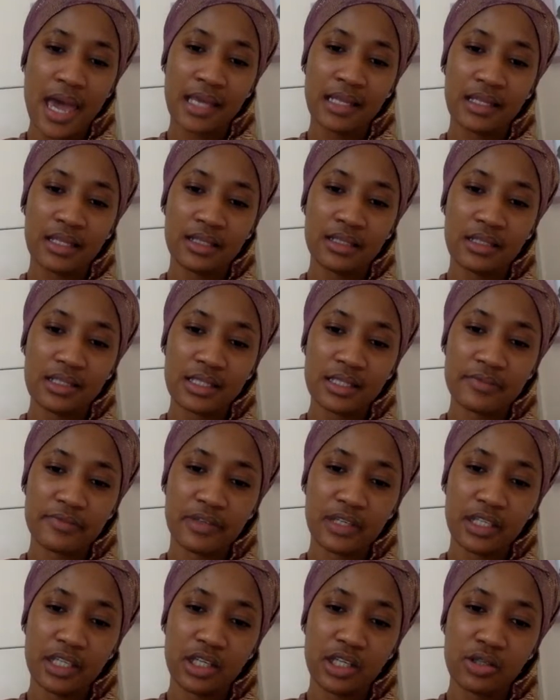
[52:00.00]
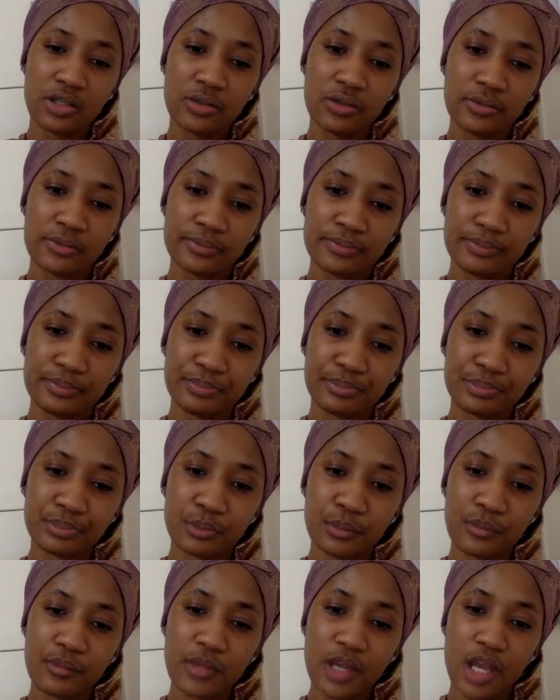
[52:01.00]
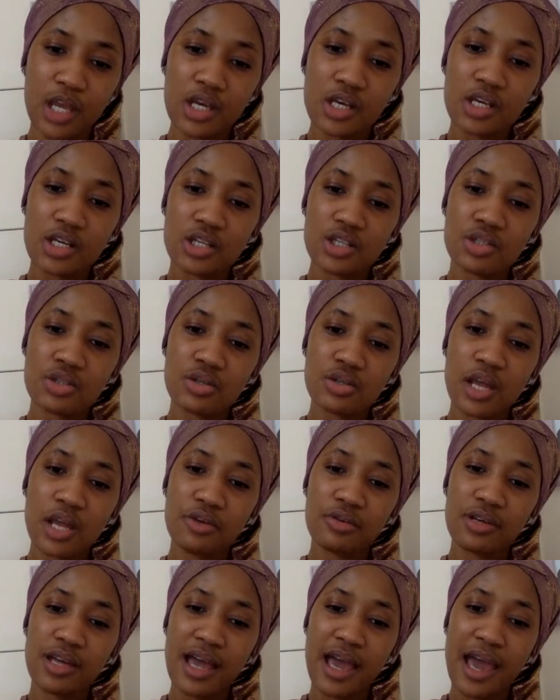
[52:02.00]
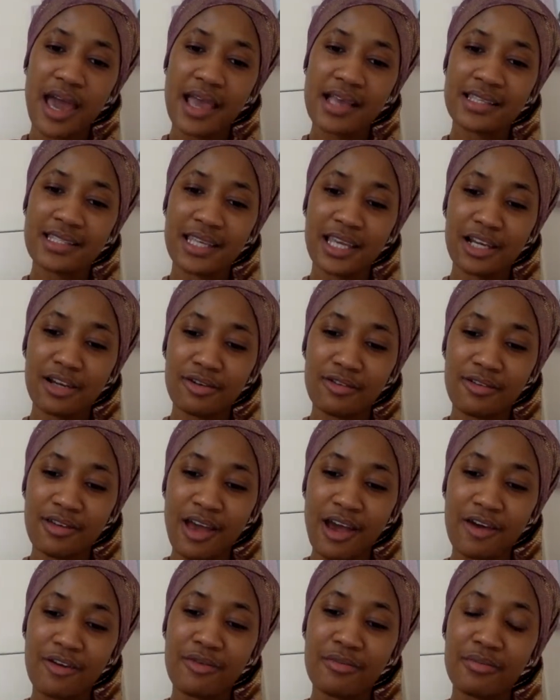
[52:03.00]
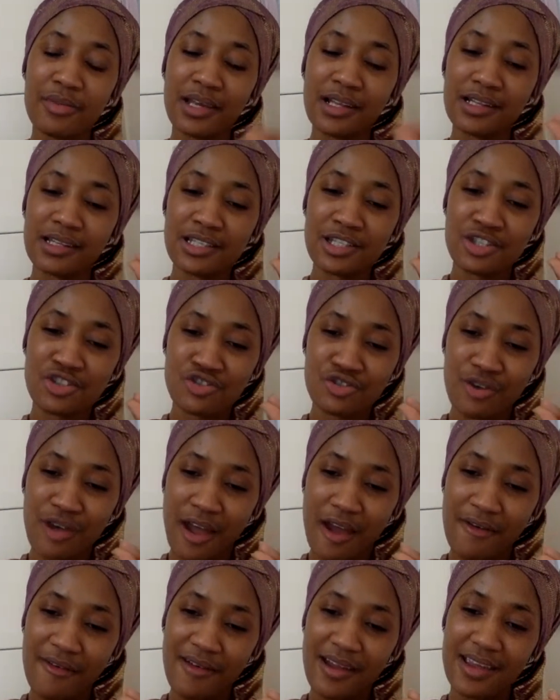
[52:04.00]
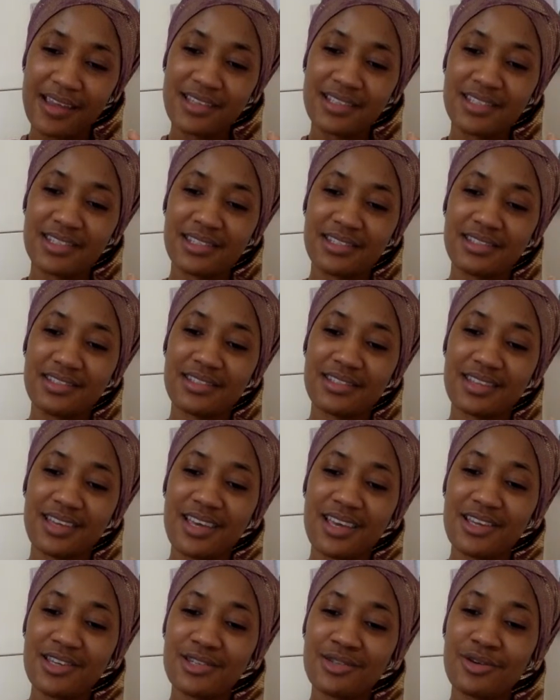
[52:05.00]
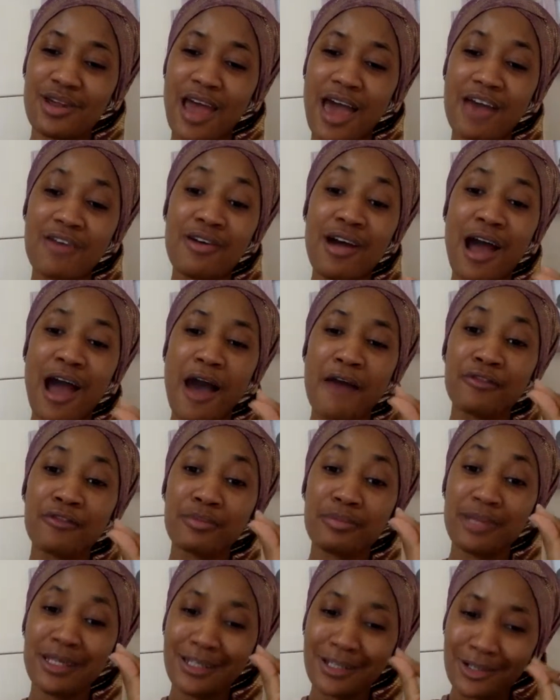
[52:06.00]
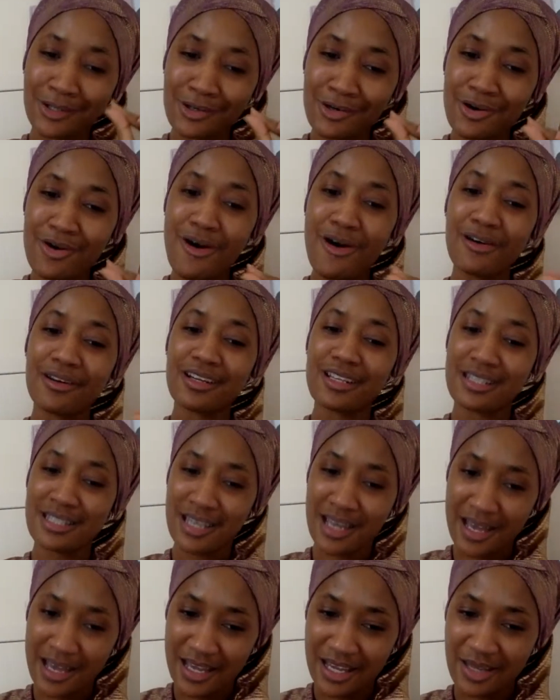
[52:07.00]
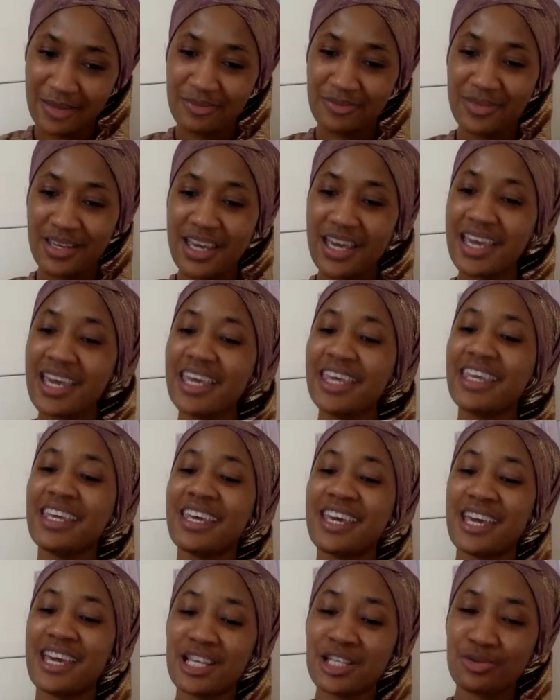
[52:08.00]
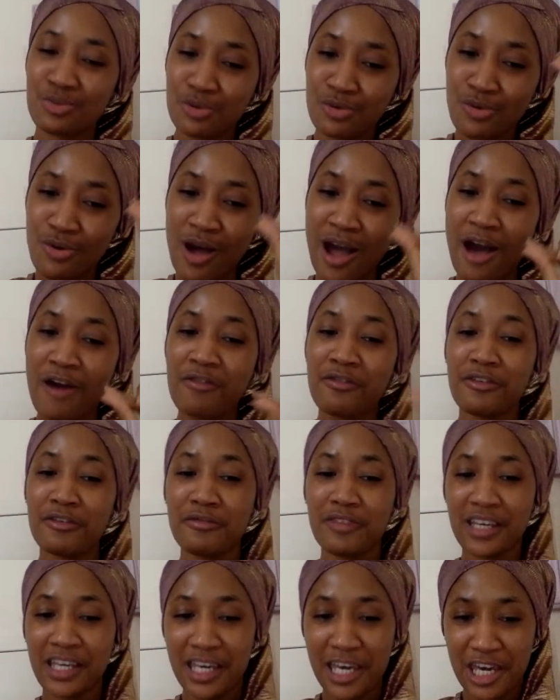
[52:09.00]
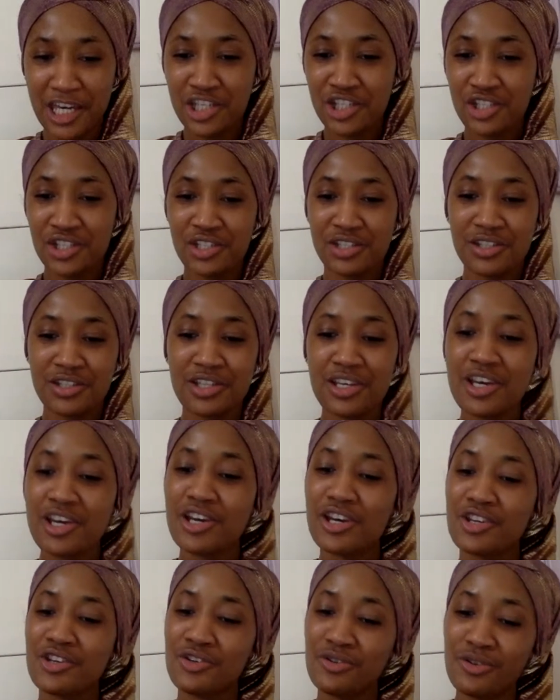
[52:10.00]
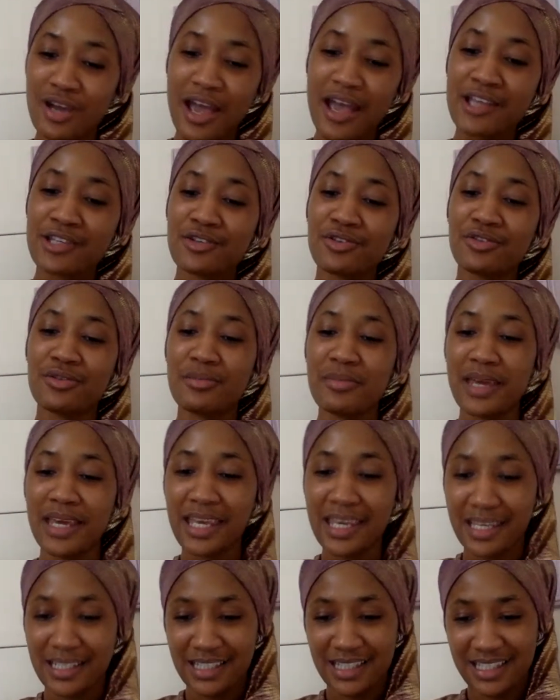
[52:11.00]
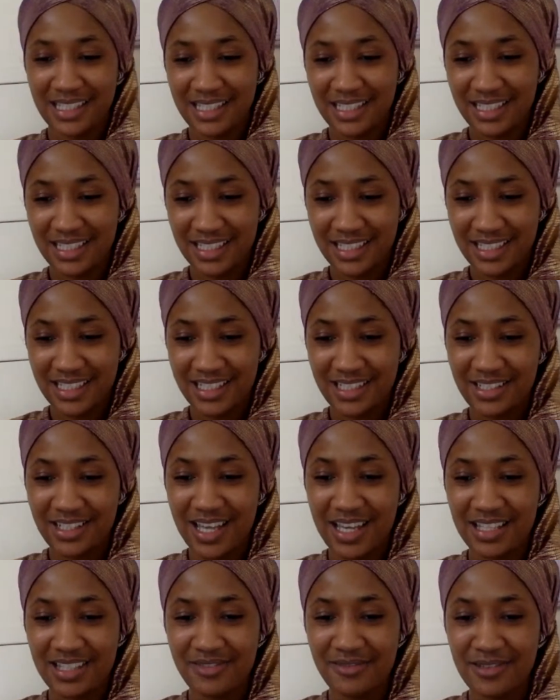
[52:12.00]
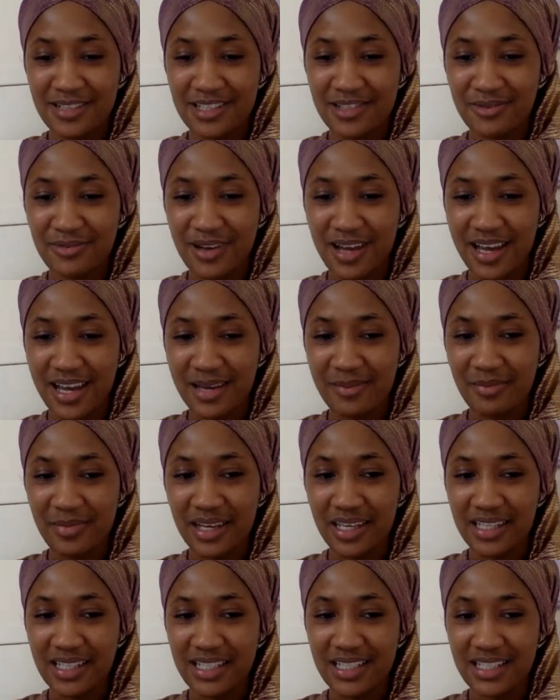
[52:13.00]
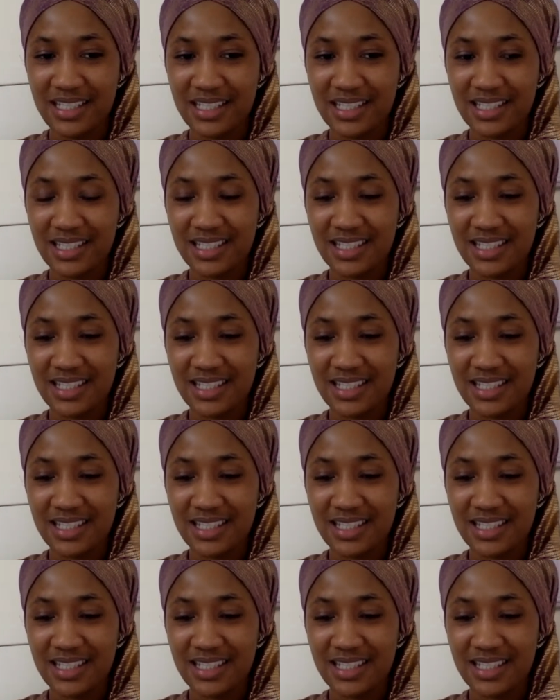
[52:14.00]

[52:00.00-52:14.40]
I did this video. So that you guys can learn how to make this dry rice. So that I don't have to be the cook all the time. In case we go out for vacation, you guys gonna make it. So that's the reason why I made this.